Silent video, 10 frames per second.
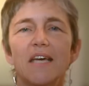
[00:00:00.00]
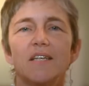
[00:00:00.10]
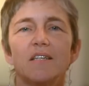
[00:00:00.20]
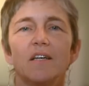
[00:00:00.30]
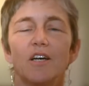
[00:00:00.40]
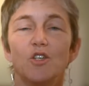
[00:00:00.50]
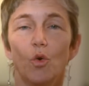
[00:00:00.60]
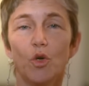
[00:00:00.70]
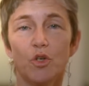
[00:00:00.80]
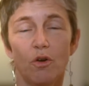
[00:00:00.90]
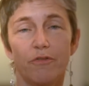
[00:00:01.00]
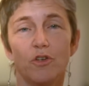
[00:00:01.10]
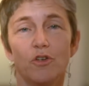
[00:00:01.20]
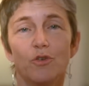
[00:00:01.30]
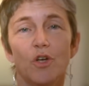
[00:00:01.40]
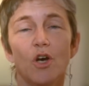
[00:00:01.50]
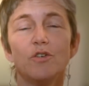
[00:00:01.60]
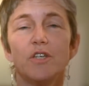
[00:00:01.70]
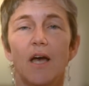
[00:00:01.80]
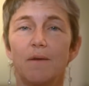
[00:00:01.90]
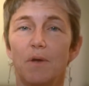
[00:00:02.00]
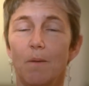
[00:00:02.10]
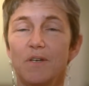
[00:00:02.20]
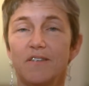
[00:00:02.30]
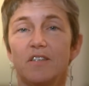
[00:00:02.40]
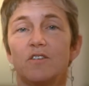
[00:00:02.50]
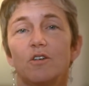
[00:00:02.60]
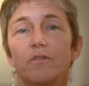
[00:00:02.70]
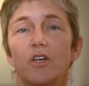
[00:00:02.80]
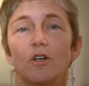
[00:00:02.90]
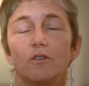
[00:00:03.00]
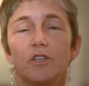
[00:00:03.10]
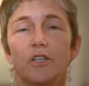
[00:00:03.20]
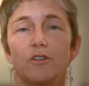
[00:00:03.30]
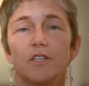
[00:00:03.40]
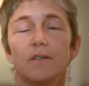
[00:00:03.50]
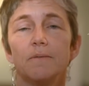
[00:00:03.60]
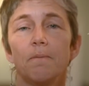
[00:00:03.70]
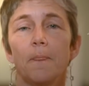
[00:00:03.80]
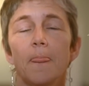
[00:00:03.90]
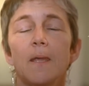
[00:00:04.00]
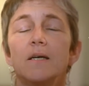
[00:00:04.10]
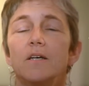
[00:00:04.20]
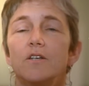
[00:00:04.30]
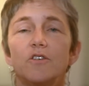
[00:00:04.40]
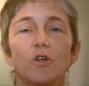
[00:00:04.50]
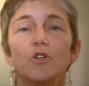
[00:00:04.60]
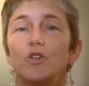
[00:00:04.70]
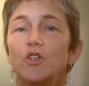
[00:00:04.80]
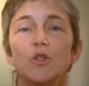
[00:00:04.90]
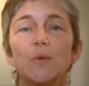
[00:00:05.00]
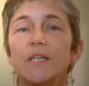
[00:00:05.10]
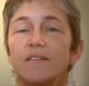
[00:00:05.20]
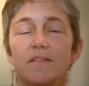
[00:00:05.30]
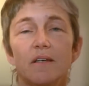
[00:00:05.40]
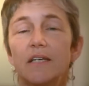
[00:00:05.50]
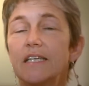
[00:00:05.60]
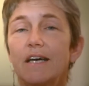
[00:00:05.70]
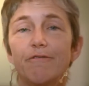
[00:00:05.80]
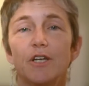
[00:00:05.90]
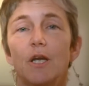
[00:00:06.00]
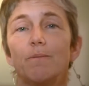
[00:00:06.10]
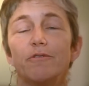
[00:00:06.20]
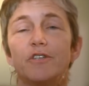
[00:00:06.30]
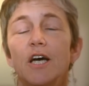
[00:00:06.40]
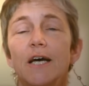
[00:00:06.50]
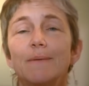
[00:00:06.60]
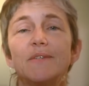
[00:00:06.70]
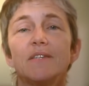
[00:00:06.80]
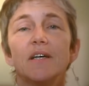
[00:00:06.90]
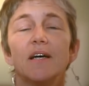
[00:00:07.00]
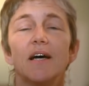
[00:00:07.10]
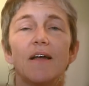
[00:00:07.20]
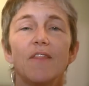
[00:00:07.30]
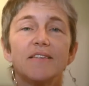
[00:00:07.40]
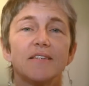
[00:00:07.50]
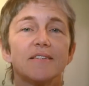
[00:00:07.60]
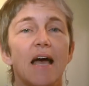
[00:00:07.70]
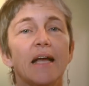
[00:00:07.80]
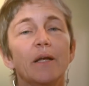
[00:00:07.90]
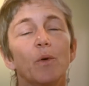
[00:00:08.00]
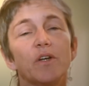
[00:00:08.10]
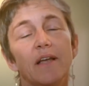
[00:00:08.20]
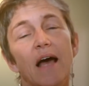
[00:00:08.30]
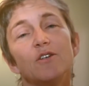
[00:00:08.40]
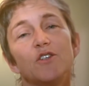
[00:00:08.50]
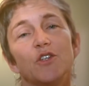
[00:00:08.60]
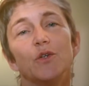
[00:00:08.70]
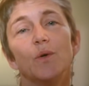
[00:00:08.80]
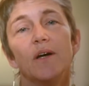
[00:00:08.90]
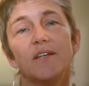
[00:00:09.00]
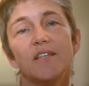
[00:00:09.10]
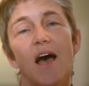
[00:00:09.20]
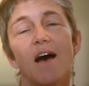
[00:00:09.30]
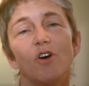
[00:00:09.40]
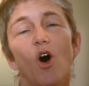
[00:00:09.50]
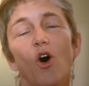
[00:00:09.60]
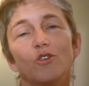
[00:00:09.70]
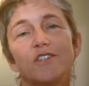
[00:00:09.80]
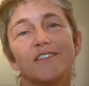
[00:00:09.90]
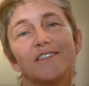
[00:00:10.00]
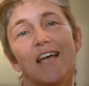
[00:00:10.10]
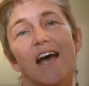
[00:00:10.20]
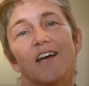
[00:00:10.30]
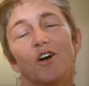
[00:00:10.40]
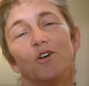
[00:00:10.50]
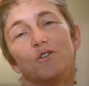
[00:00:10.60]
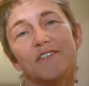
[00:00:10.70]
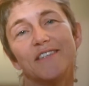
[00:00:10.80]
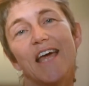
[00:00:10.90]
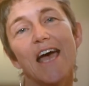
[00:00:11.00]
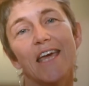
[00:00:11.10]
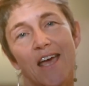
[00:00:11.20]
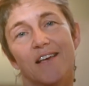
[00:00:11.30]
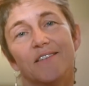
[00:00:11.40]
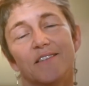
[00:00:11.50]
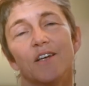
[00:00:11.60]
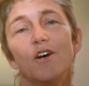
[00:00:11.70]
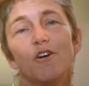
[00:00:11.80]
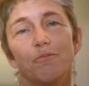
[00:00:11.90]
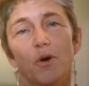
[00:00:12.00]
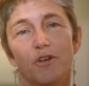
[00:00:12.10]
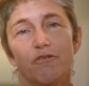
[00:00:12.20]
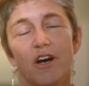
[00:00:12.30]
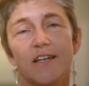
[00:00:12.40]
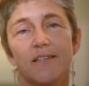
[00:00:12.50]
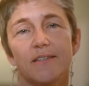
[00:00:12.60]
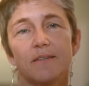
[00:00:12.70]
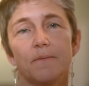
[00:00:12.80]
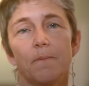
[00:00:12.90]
it a daughter of the new node and become a sister of the old node. So you could do this an indefinite number of times, and that's exactly what allows you to have a whole stack, a whole staircase of modifiers.